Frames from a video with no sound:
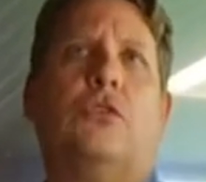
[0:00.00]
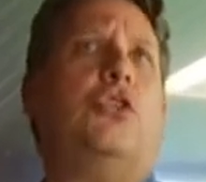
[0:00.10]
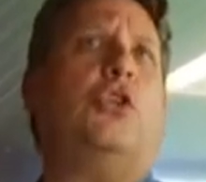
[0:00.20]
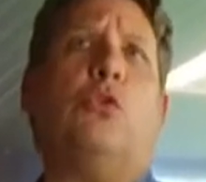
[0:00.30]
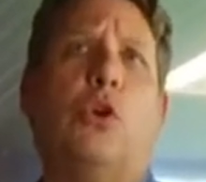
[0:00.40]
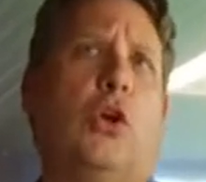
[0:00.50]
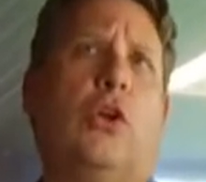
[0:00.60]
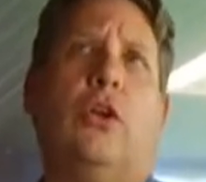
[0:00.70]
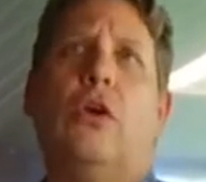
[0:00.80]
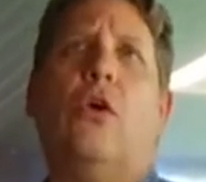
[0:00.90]

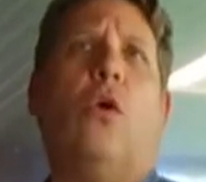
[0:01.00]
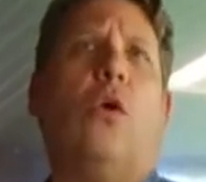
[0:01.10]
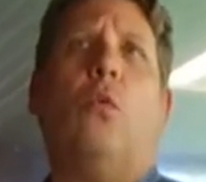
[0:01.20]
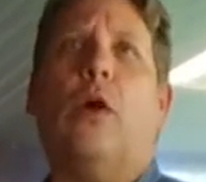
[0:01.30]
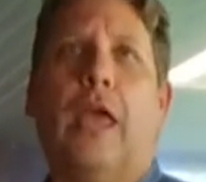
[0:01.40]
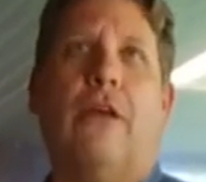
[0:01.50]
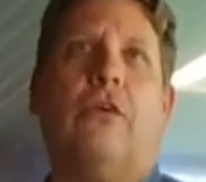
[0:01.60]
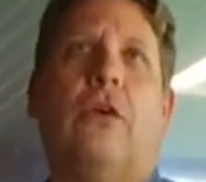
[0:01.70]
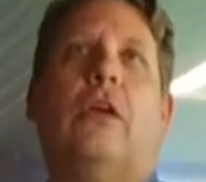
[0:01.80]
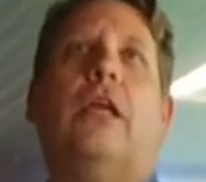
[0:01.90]
shooter or
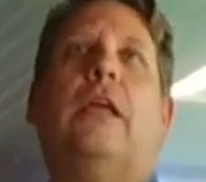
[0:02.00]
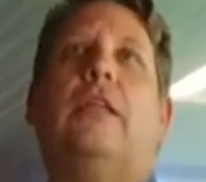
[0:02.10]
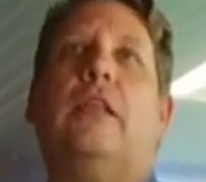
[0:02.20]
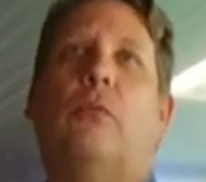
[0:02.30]
whatever, Yeah.